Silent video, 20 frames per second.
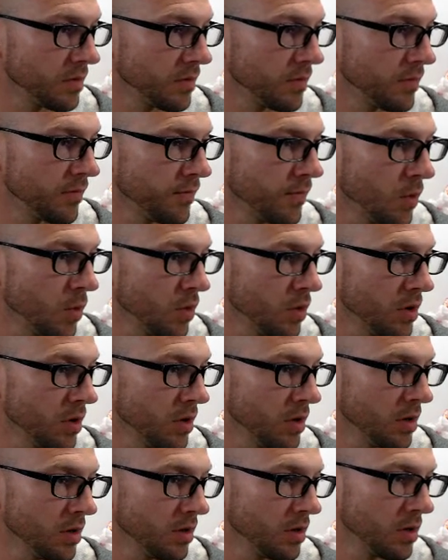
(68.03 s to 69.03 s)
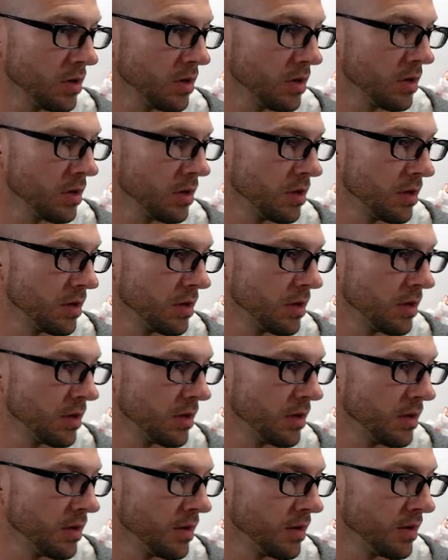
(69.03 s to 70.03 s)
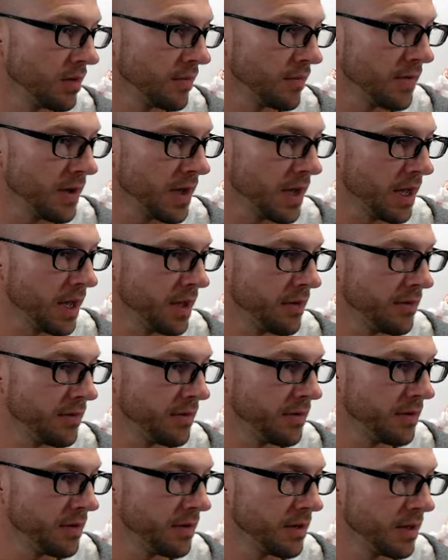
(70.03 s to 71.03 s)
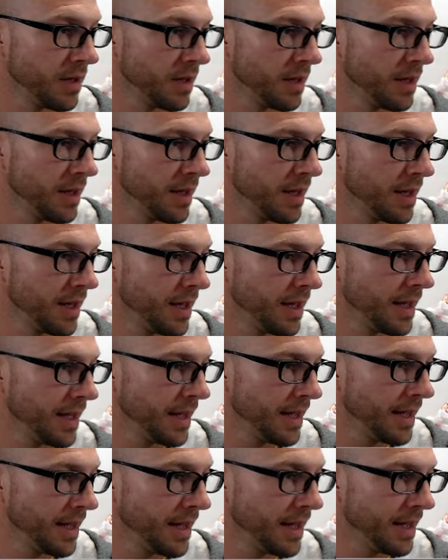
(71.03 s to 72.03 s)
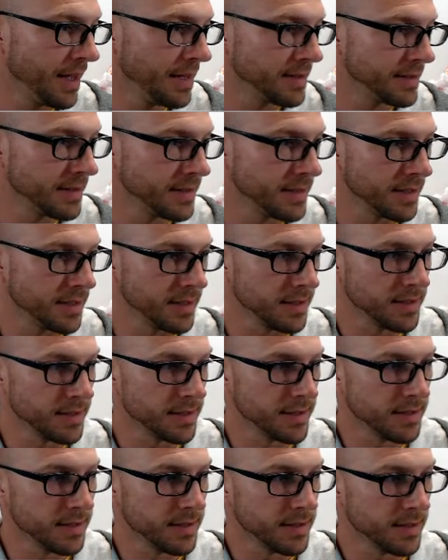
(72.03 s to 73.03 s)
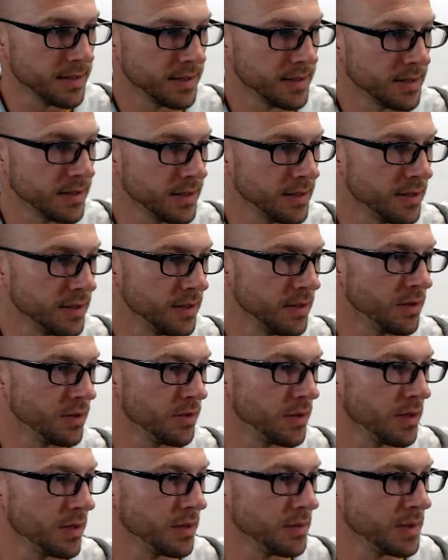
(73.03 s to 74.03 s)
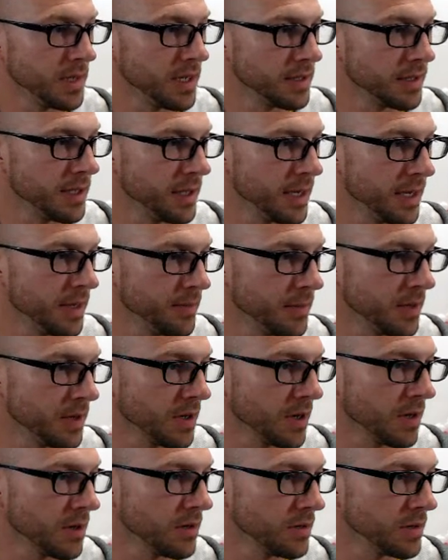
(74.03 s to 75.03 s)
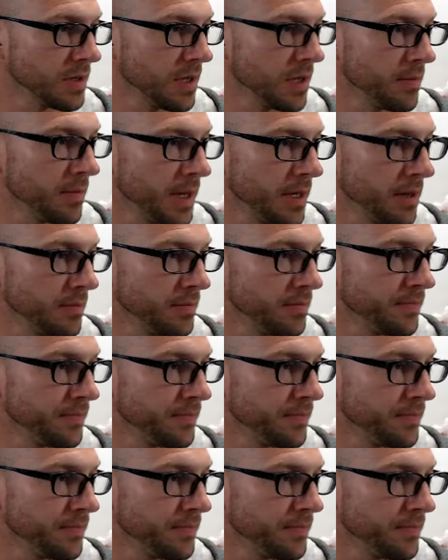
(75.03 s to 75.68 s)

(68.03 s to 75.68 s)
4, 5, and 6. There you go. Cubs on top. Cardinals on bottom.